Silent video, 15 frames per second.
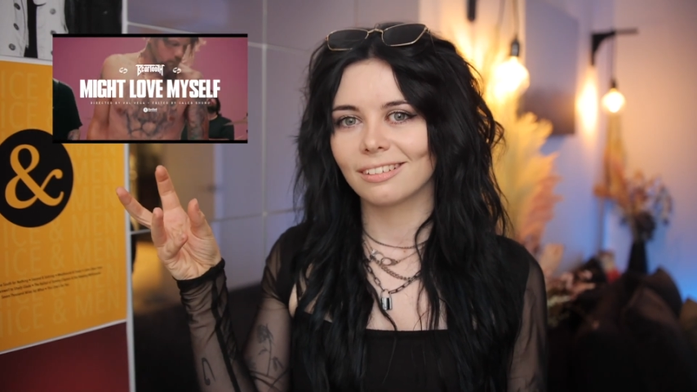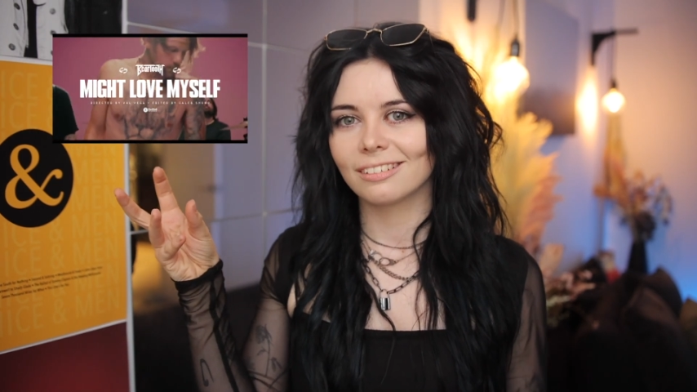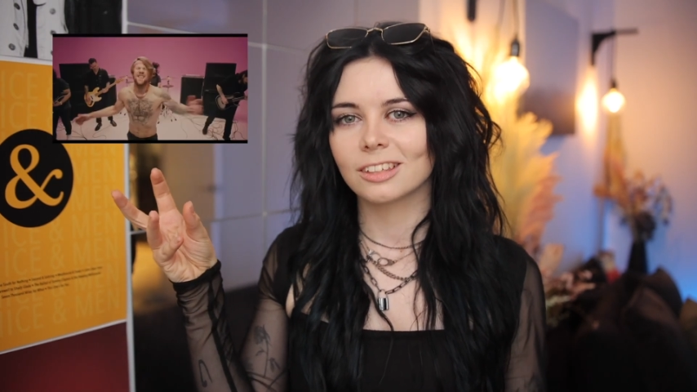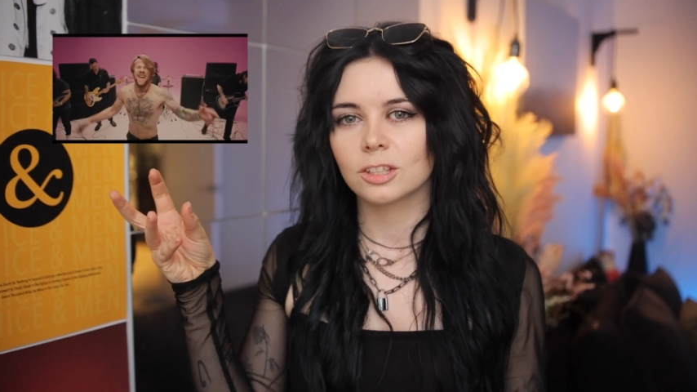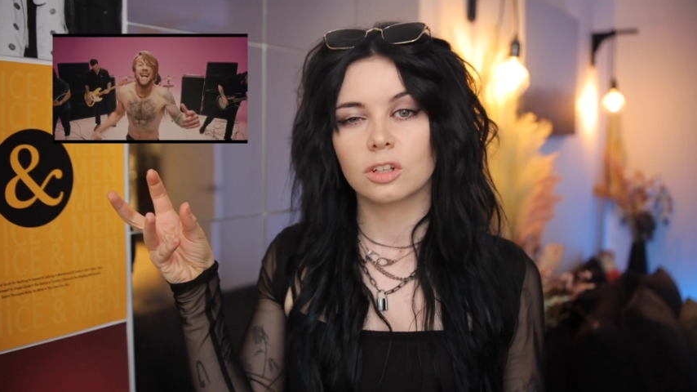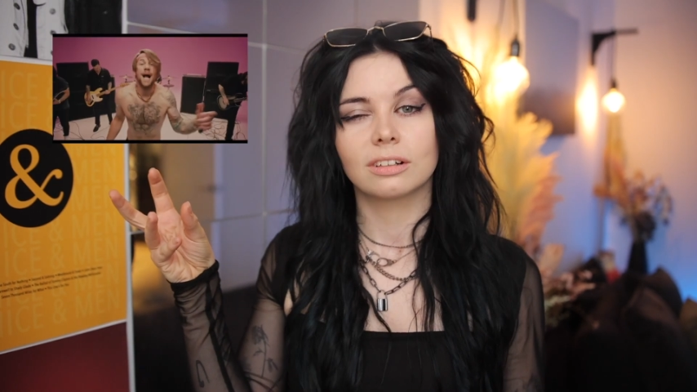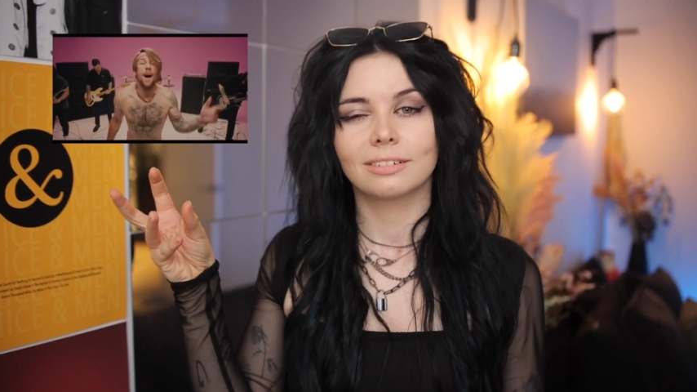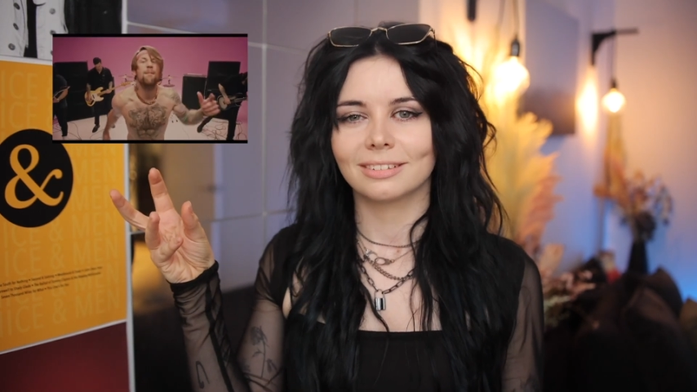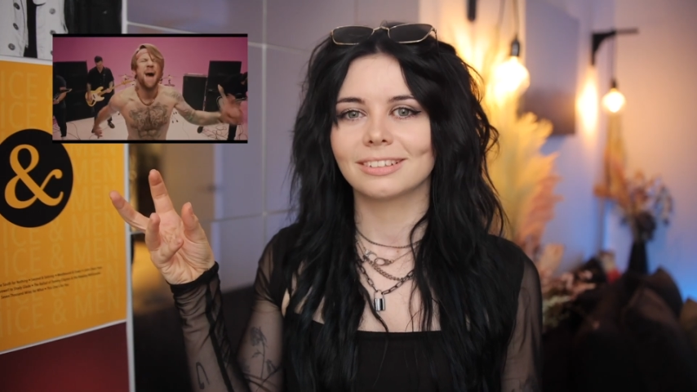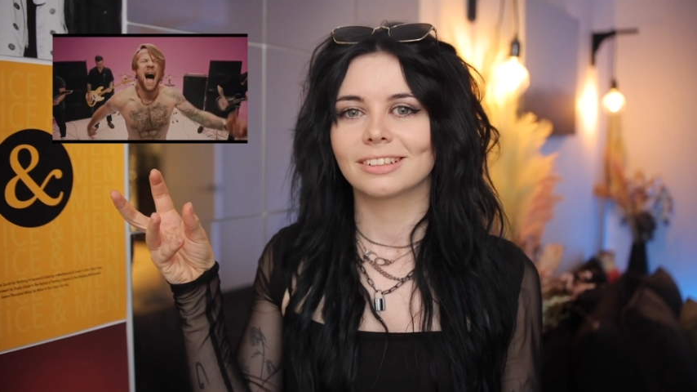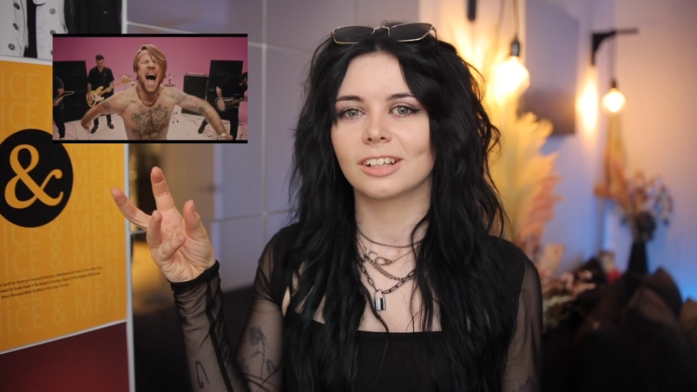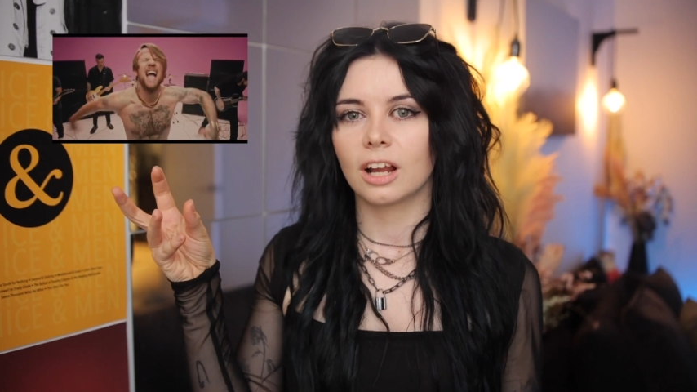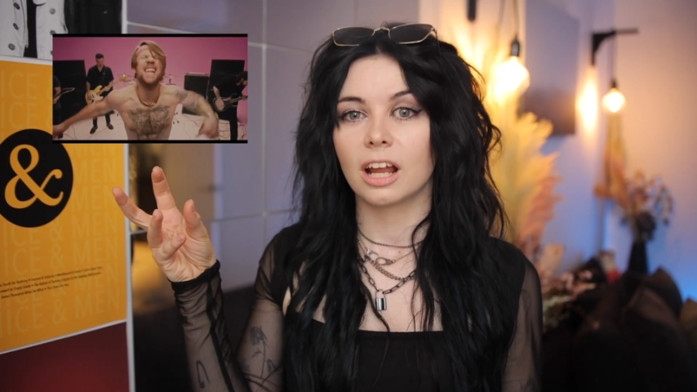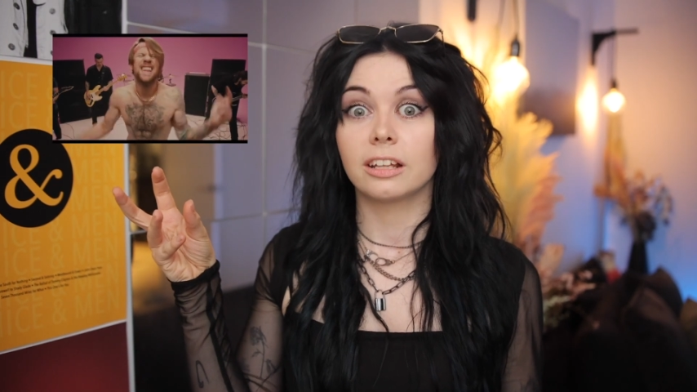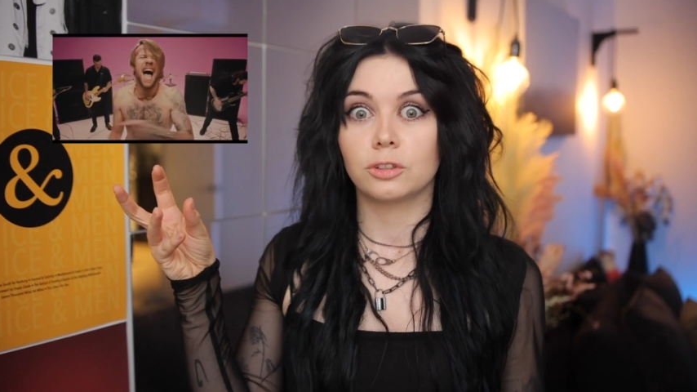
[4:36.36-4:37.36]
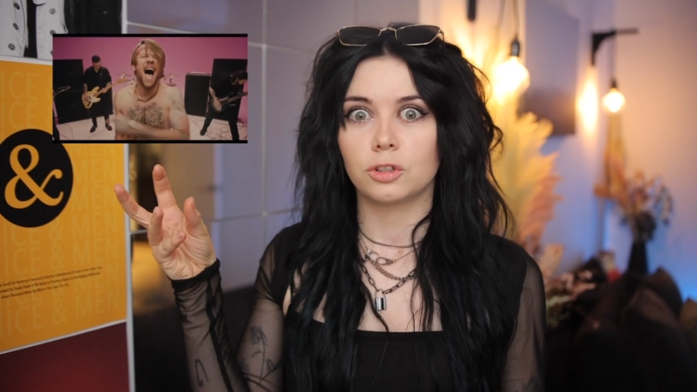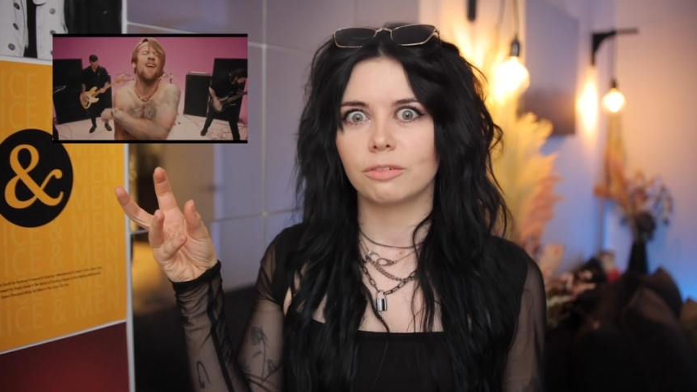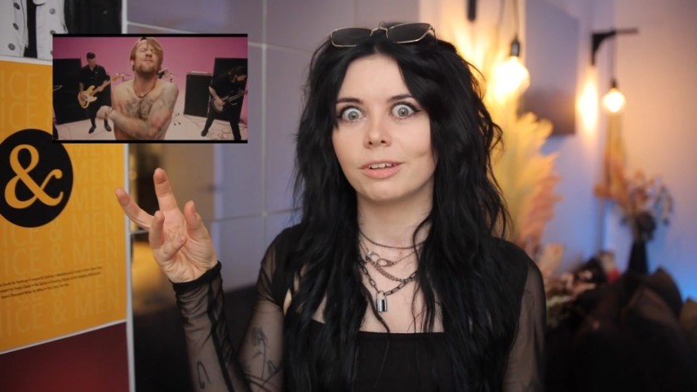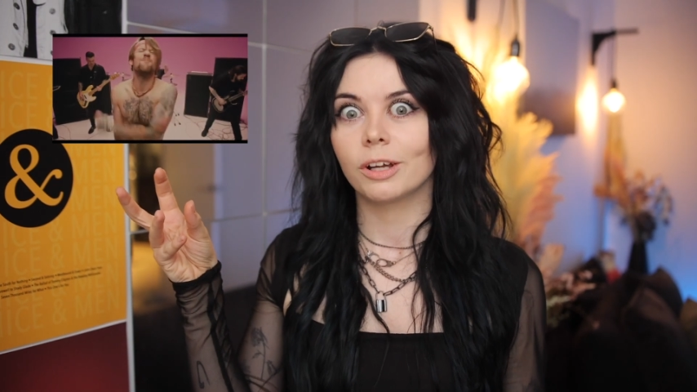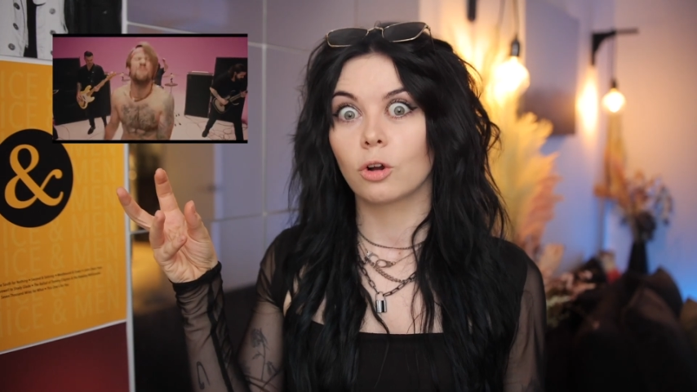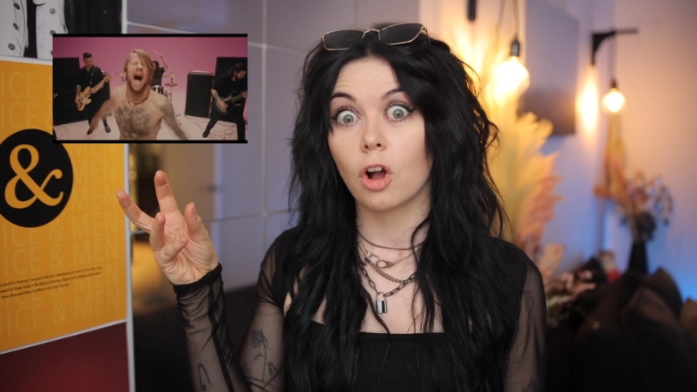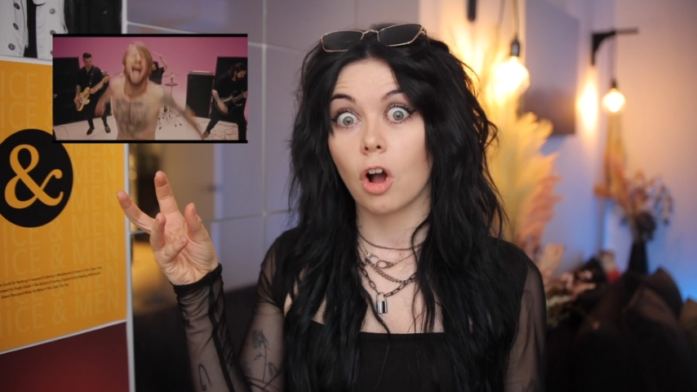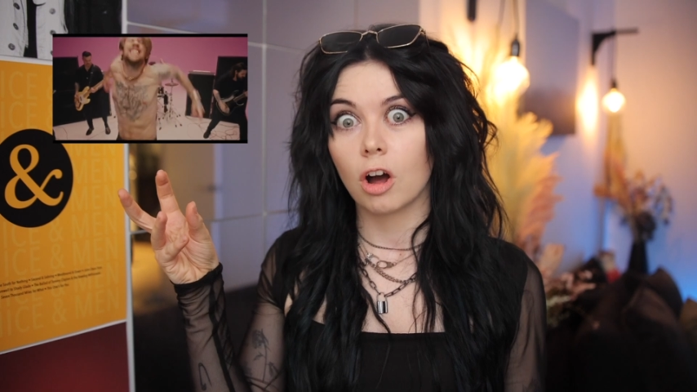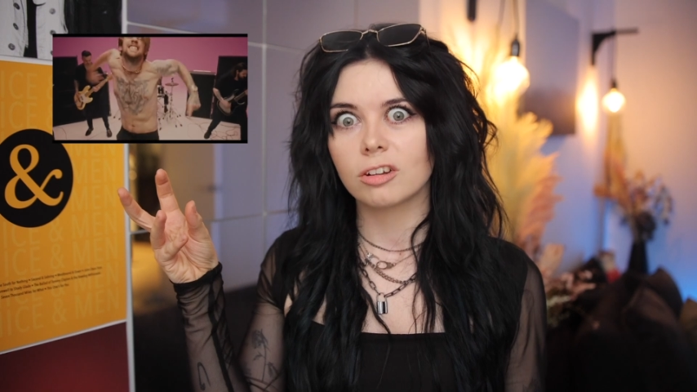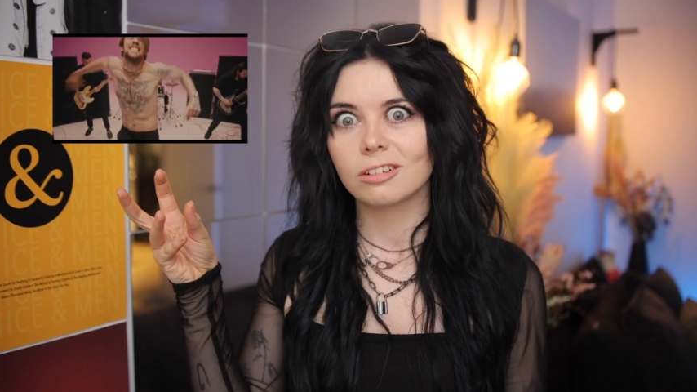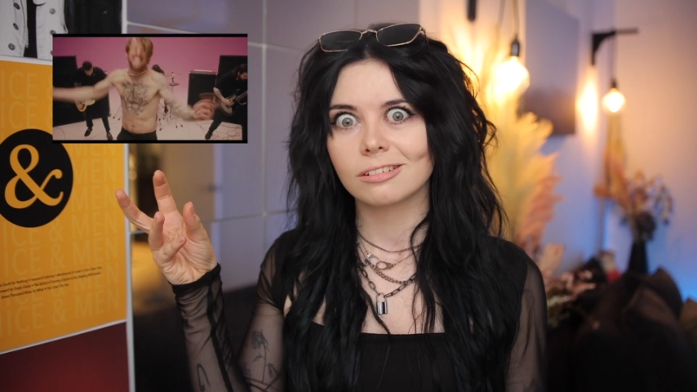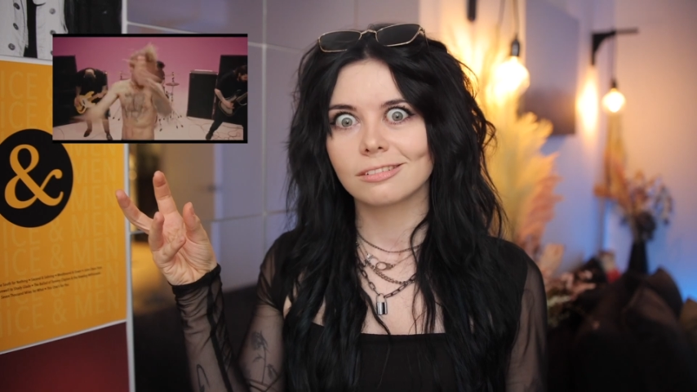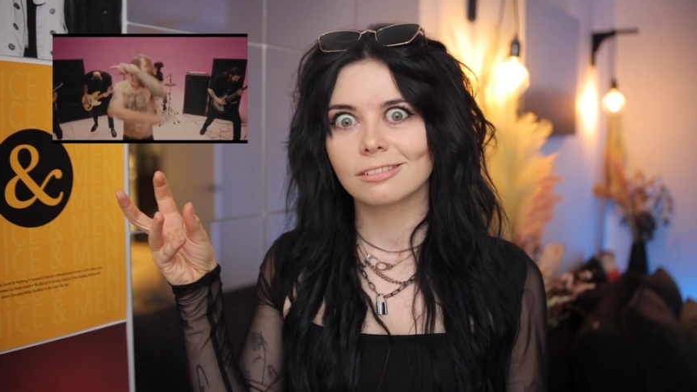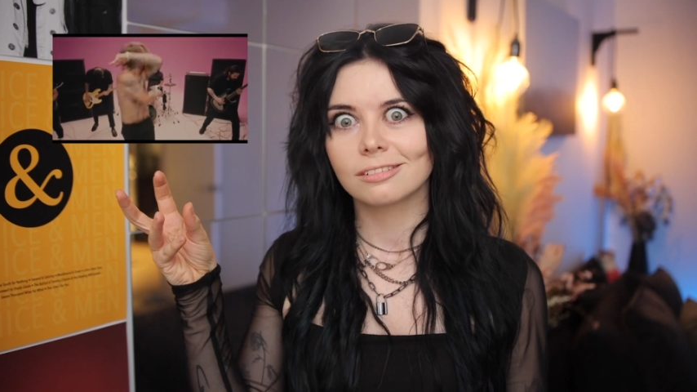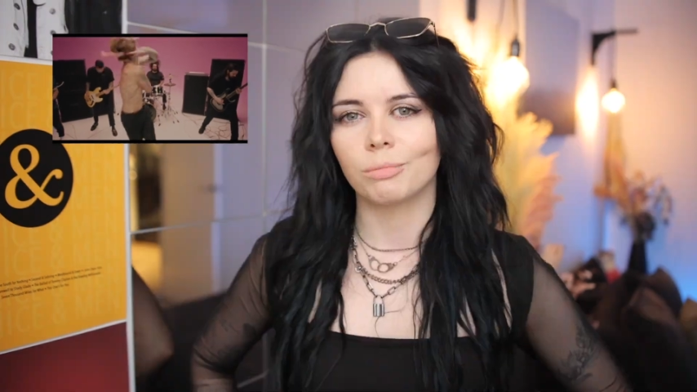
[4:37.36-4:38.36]
Think I might love
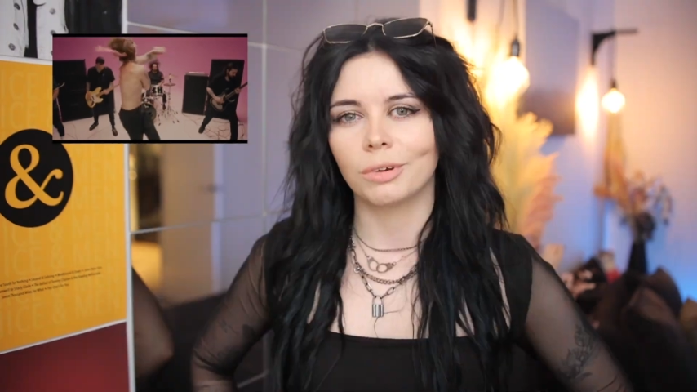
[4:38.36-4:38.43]
myself.